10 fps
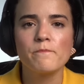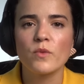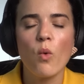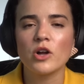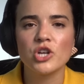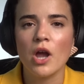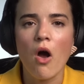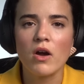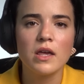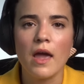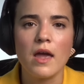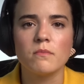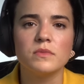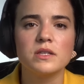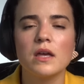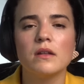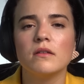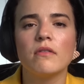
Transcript: watching hockey games and